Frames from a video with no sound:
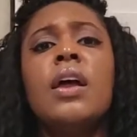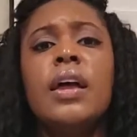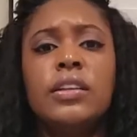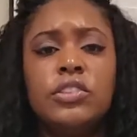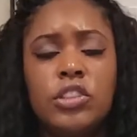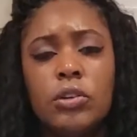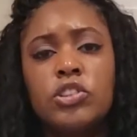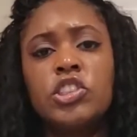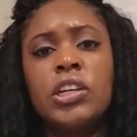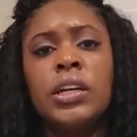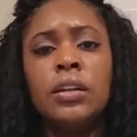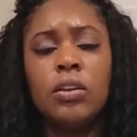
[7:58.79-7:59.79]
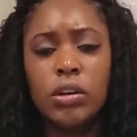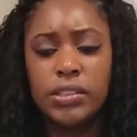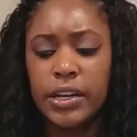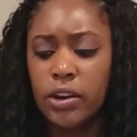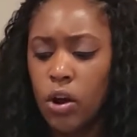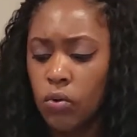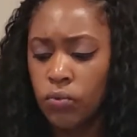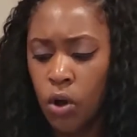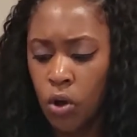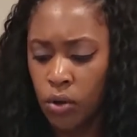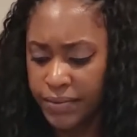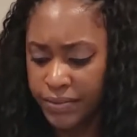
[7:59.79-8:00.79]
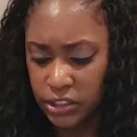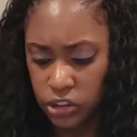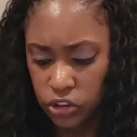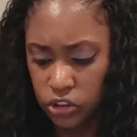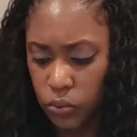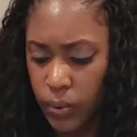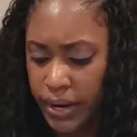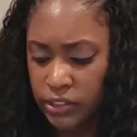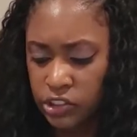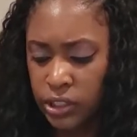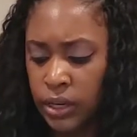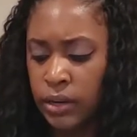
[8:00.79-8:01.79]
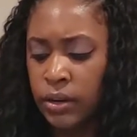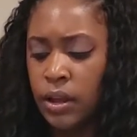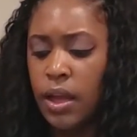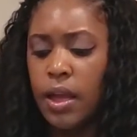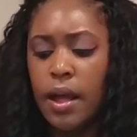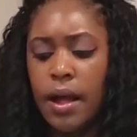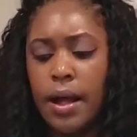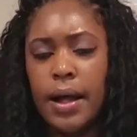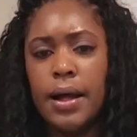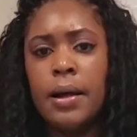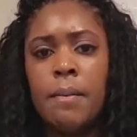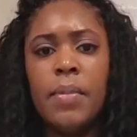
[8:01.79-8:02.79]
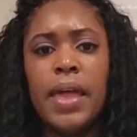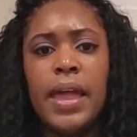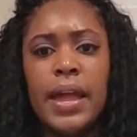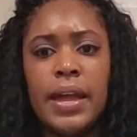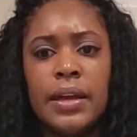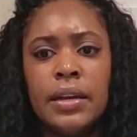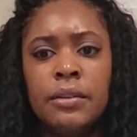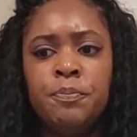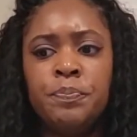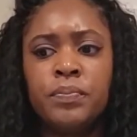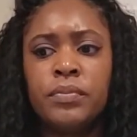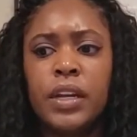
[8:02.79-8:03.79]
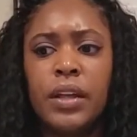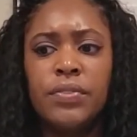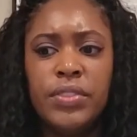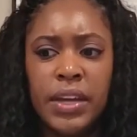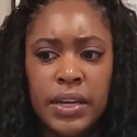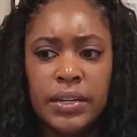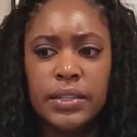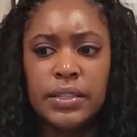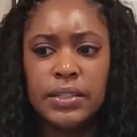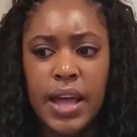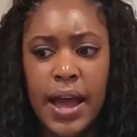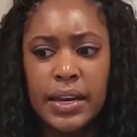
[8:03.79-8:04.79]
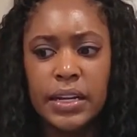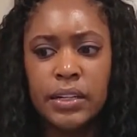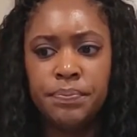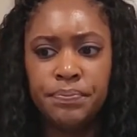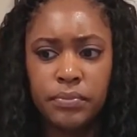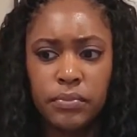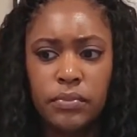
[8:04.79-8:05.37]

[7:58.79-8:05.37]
And so she looked at her role the situation, and then decided